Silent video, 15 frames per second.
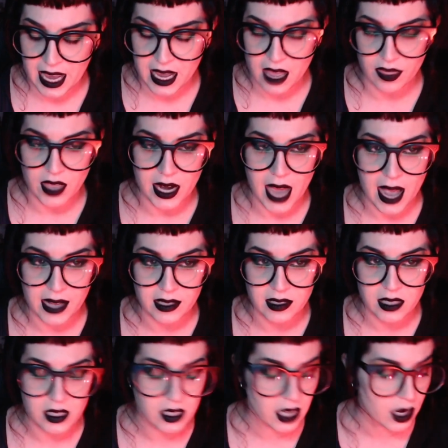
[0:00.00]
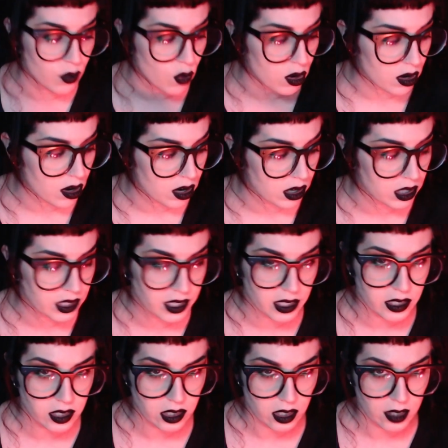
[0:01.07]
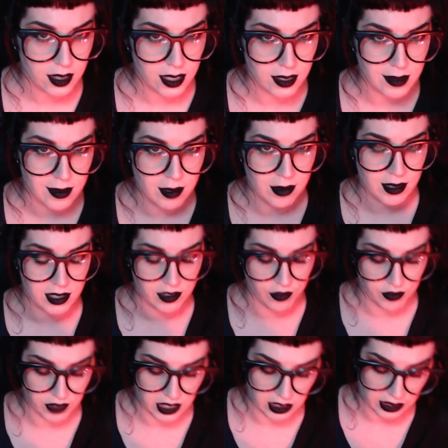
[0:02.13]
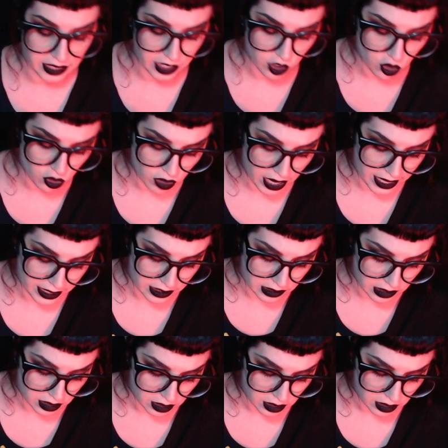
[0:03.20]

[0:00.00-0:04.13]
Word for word: And then as the day wore on, I started not feeling great.